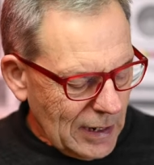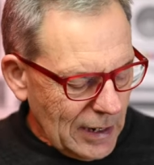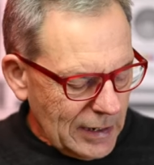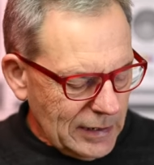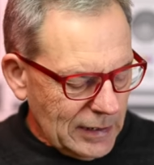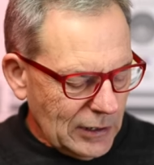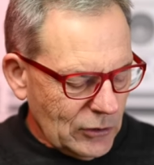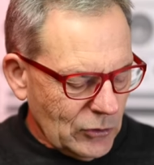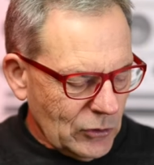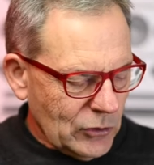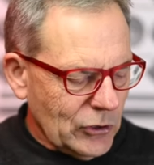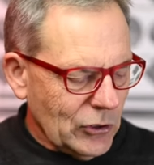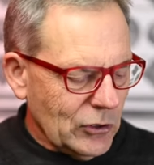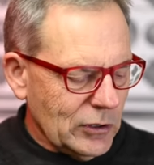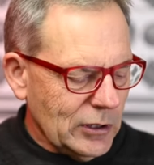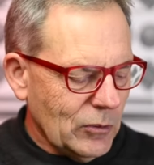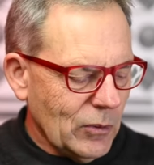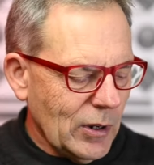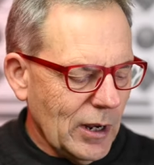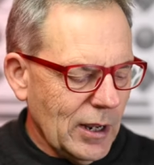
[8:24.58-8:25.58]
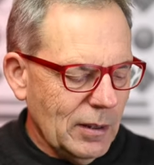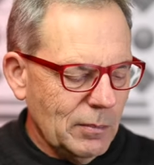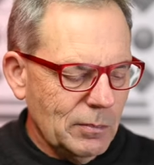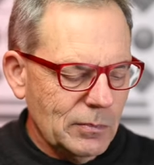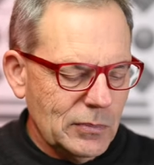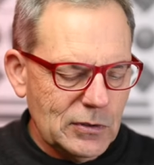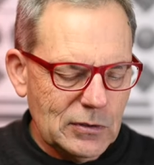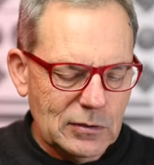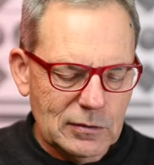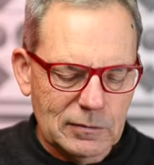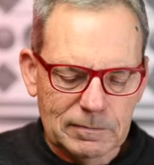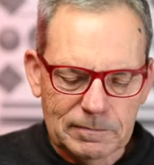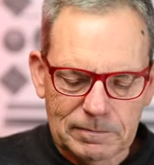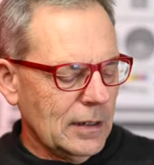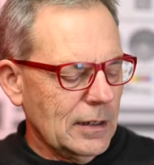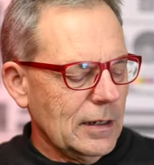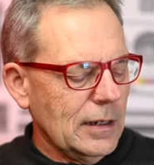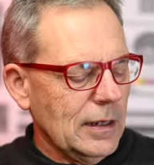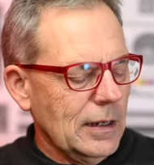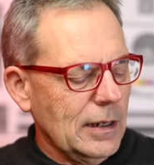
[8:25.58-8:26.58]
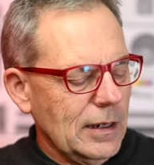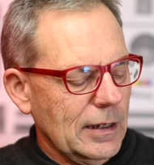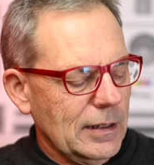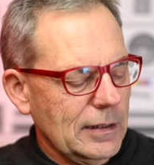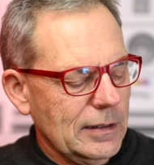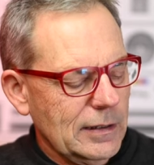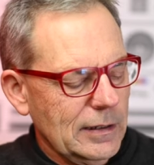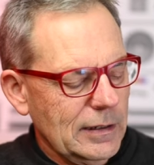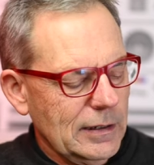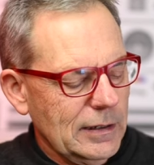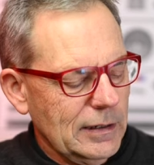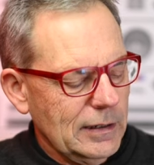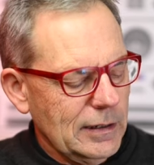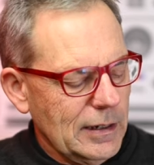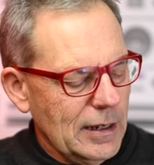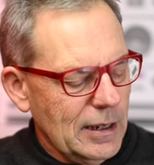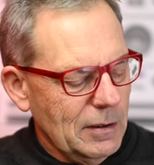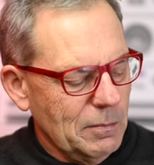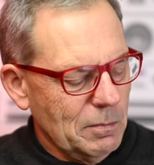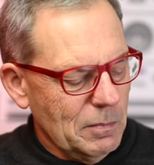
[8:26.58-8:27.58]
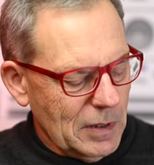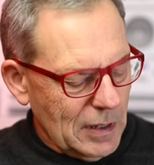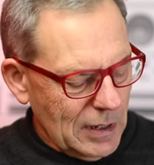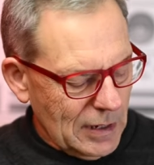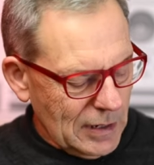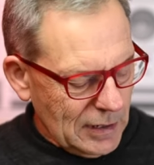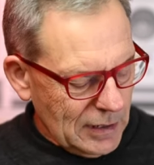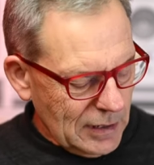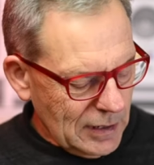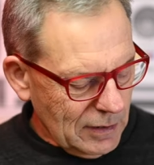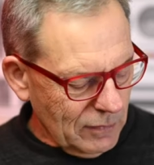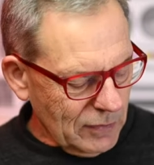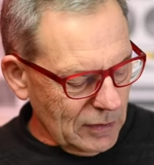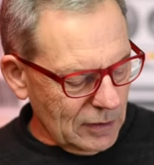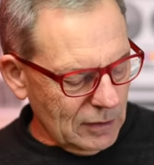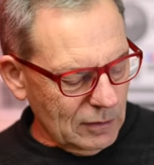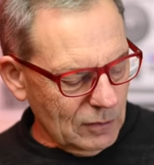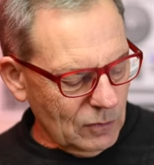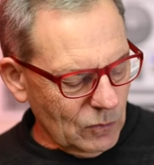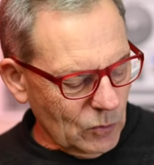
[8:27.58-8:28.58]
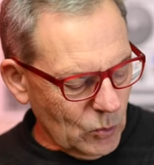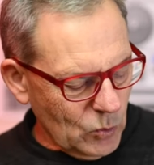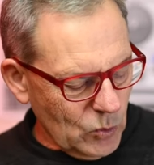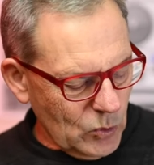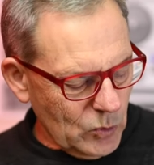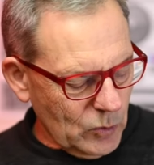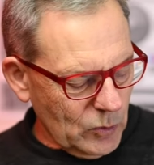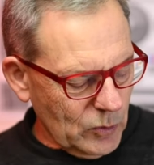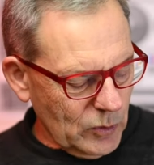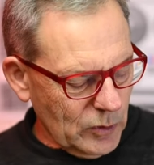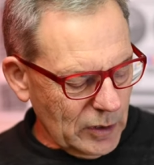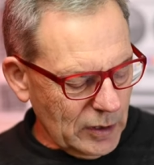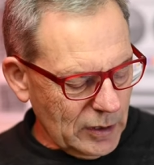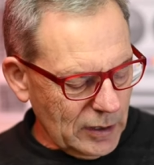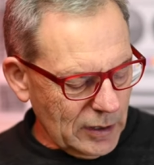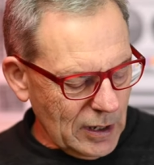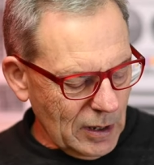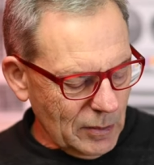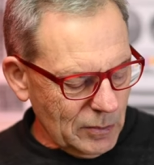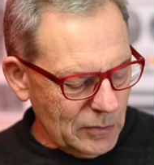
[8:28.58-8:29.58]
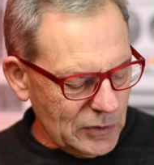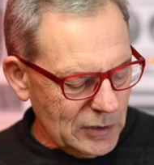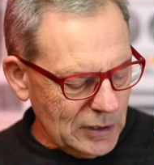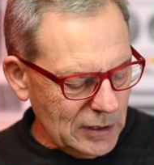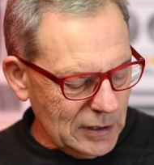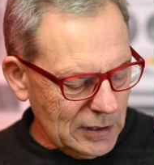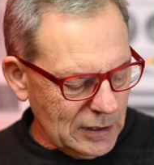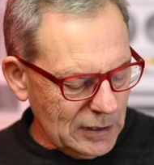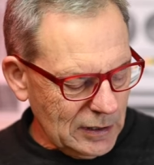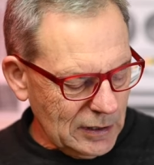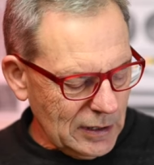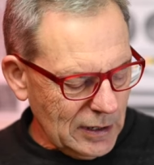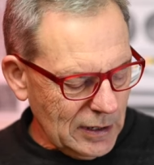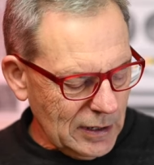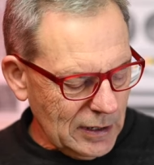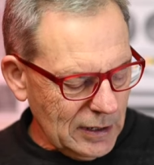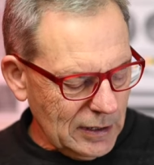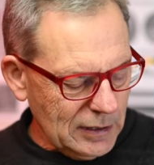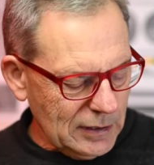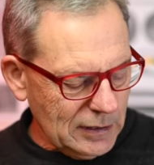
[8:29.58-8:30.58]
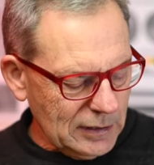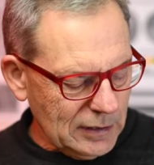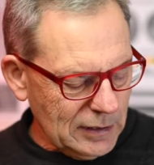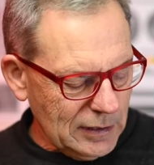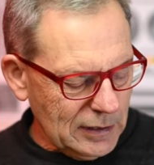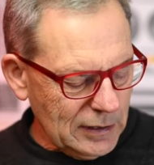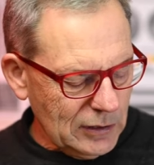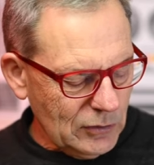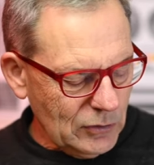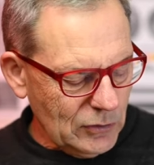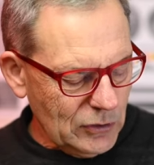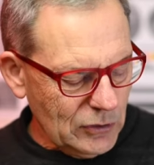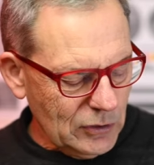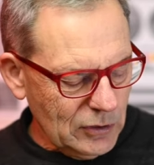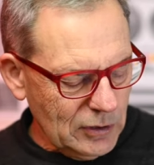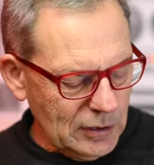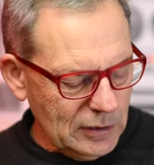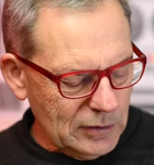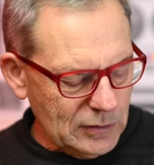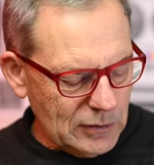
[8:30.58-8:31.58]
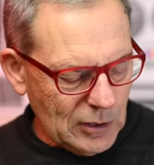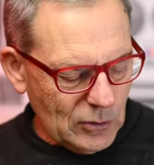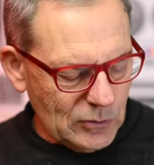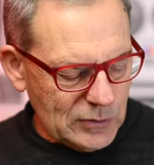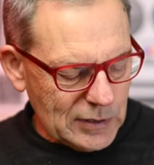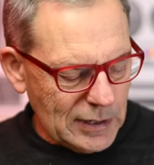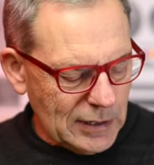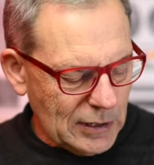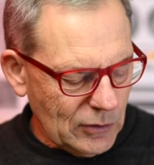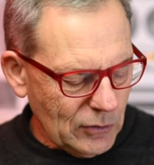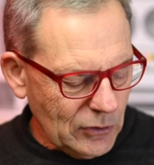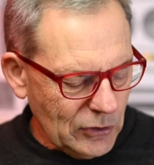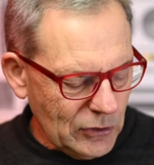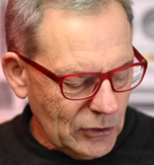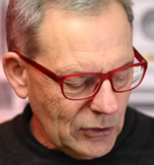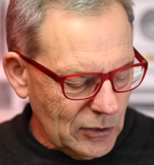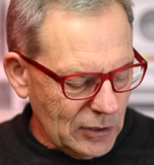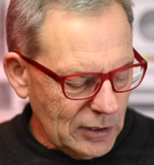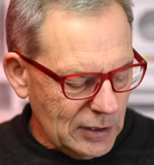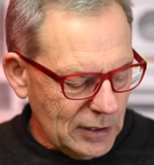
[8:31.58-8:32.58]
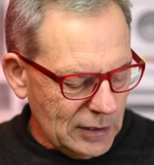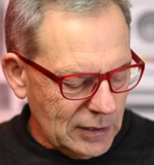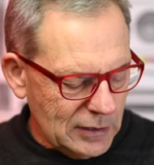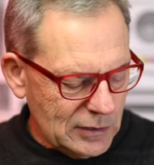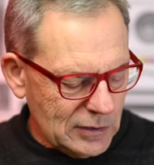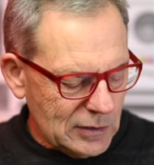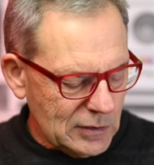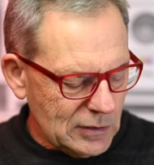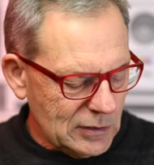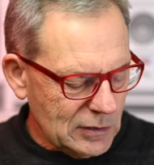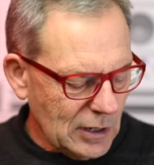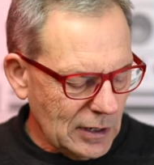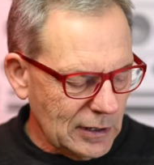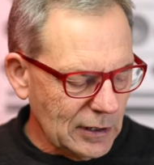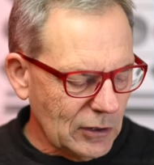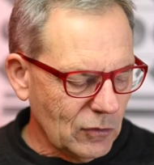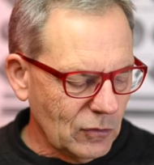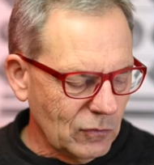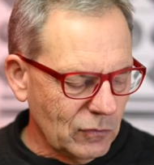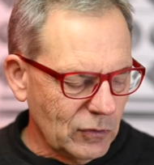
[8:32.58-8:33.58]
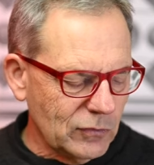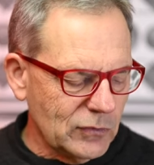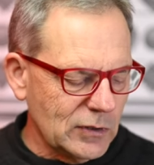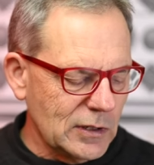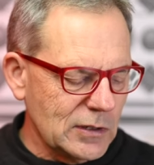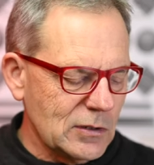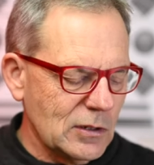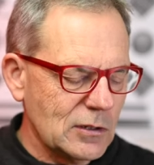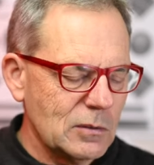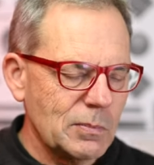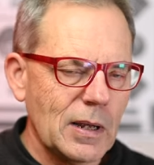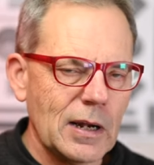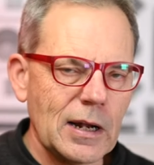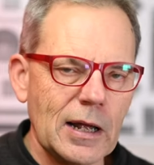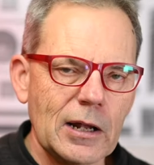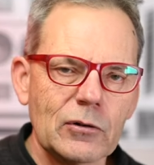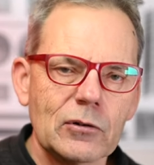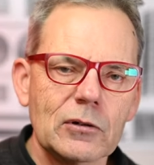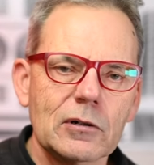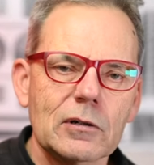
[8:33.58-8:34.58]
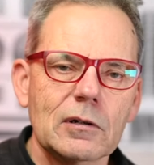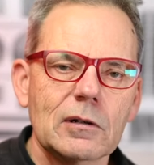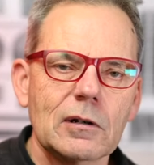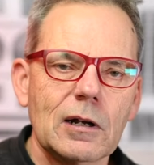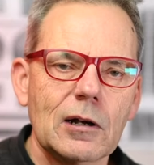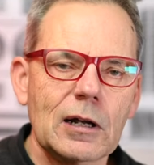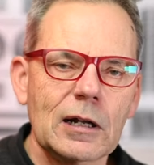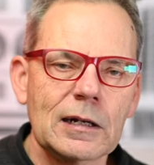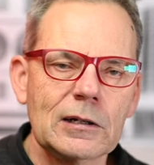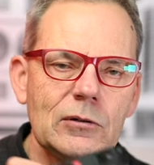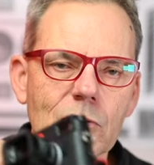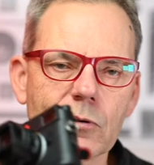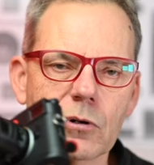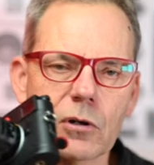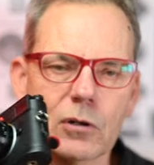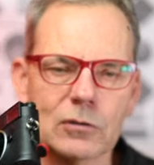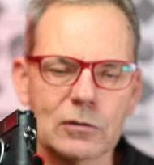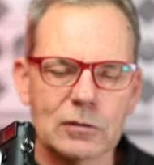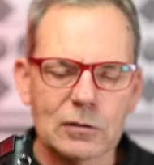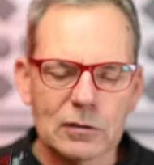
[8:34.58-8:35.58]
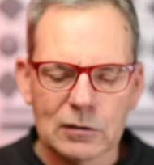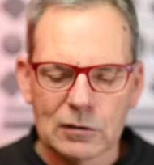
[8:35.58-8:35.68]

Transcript: eight hundred thirty grams, and the M eleven comes in at eight hundred thirty. So that was eight hundred thirty, and this is nine hundred fifty. So it's about one hundred odd